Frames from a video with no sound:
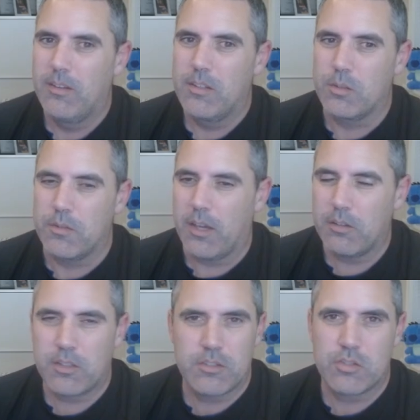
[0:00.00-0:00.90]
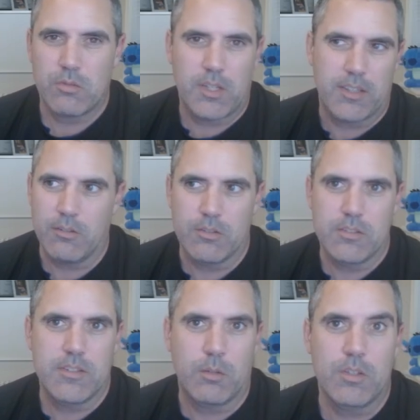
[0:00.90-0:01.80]
So without a constraint,
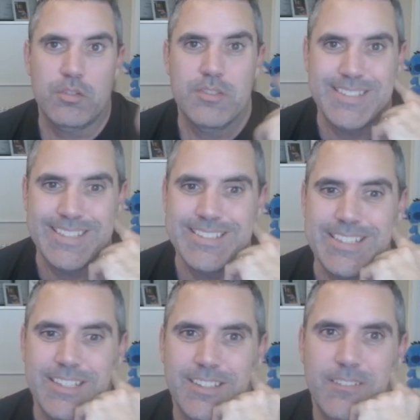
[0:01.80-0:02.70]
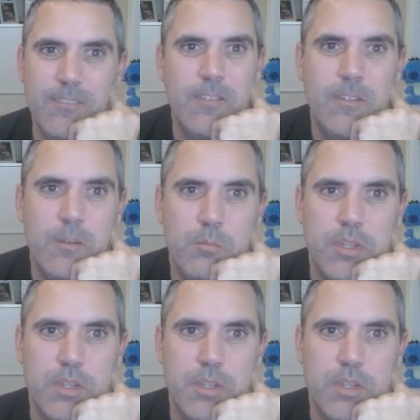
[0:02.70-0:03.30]
the question's easy. But